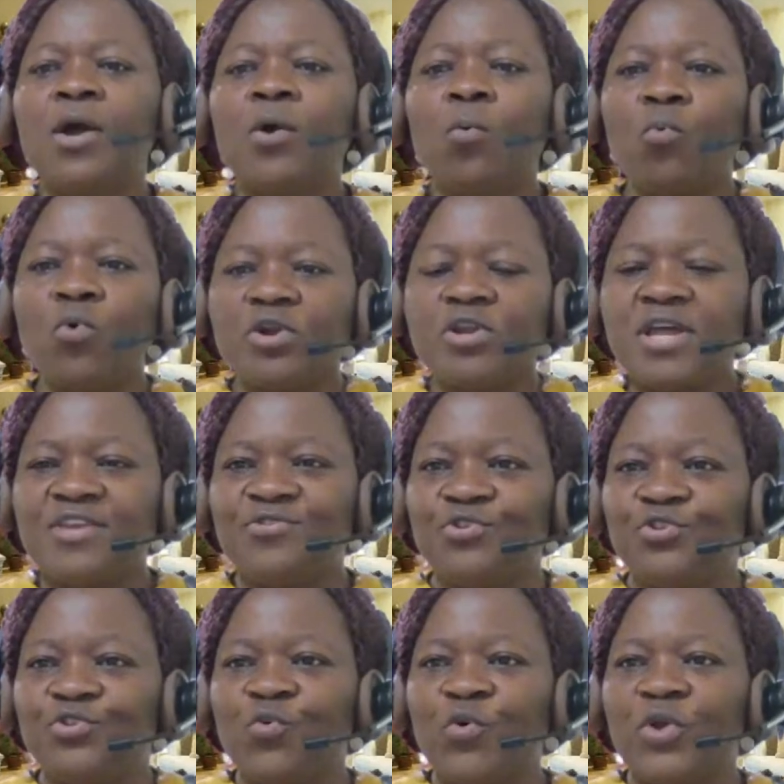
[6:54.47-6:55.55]
What are
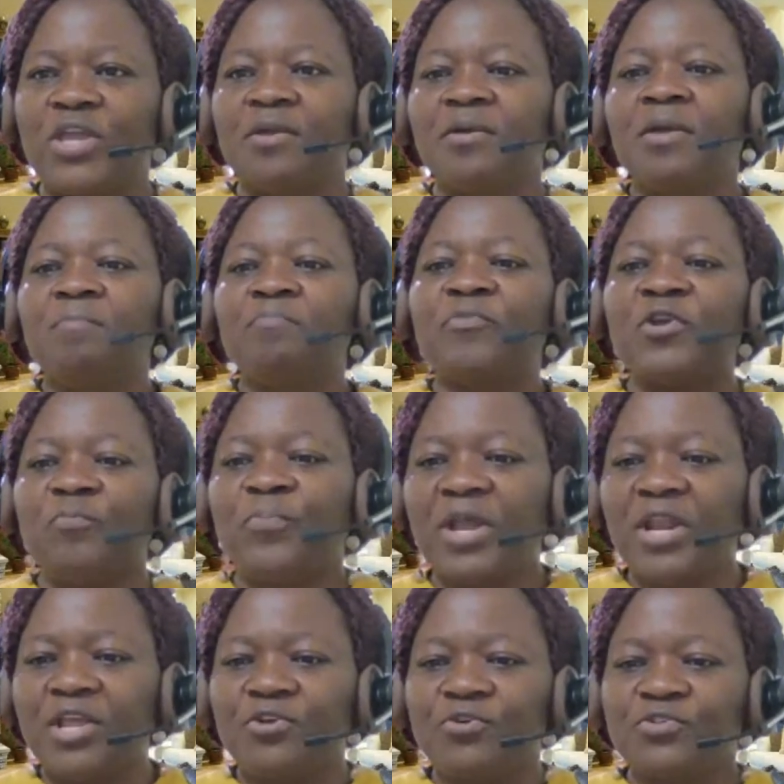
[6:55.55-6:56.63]
you doing?
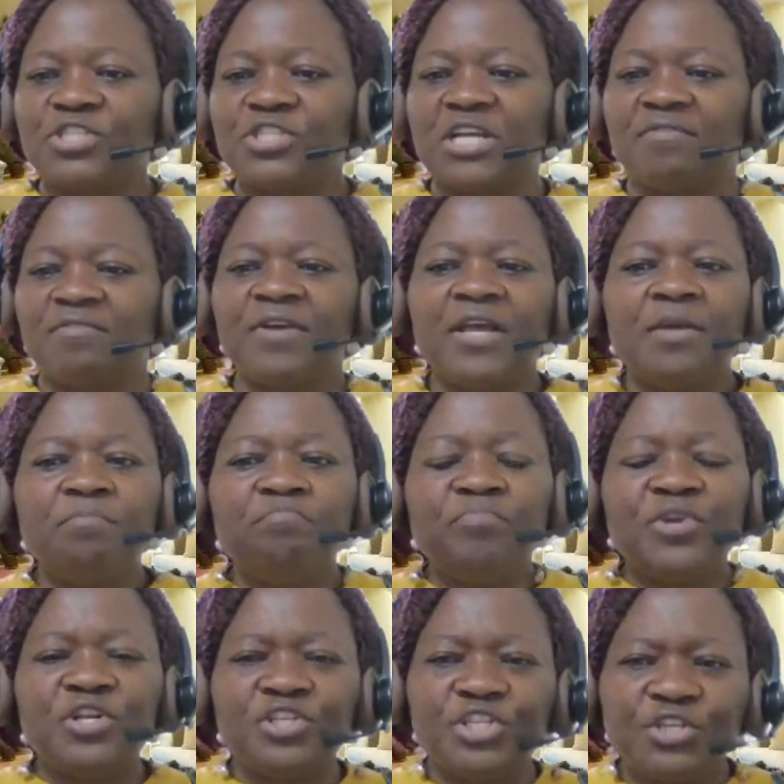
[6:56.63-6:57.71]
Preparing yourself,
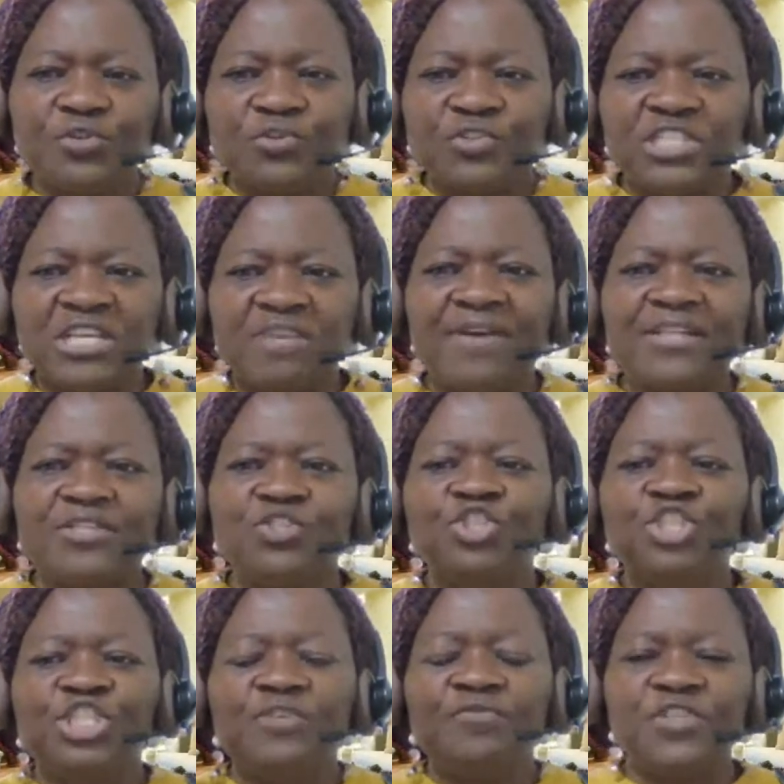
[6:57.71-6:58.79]
building yourself, and
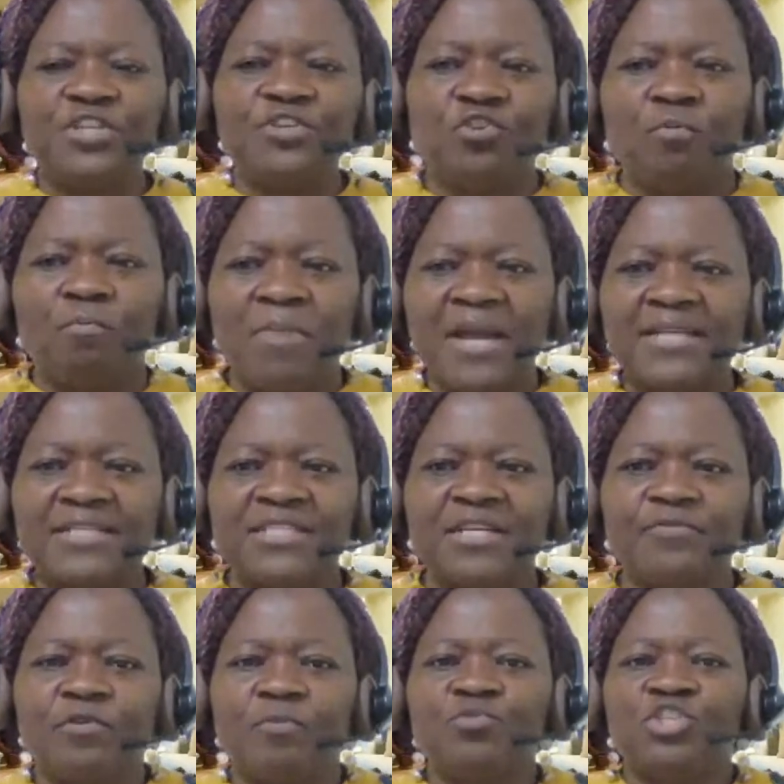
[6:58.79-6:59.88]
shifting your mindset
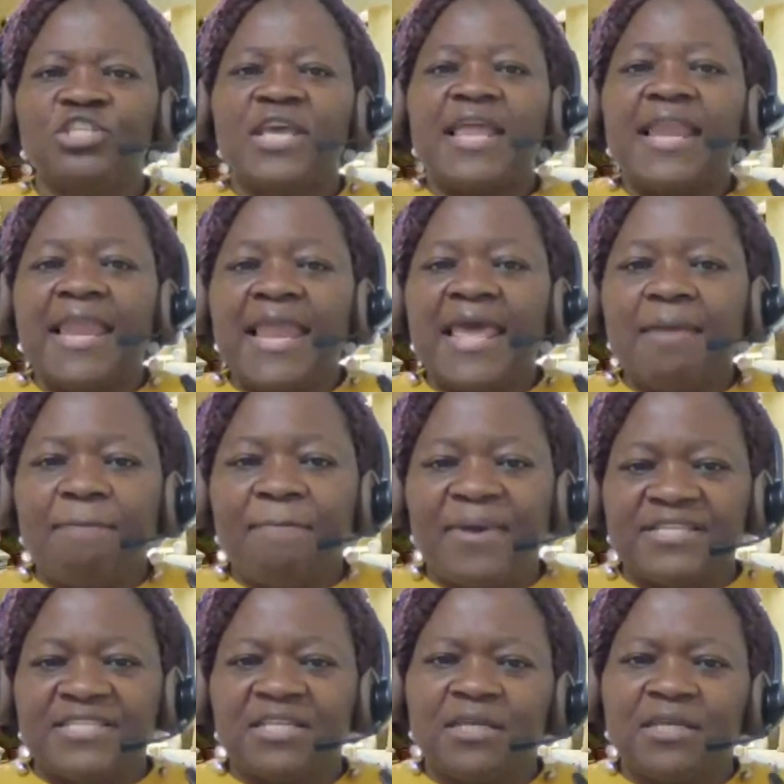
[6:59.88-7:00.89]
from just a lay person,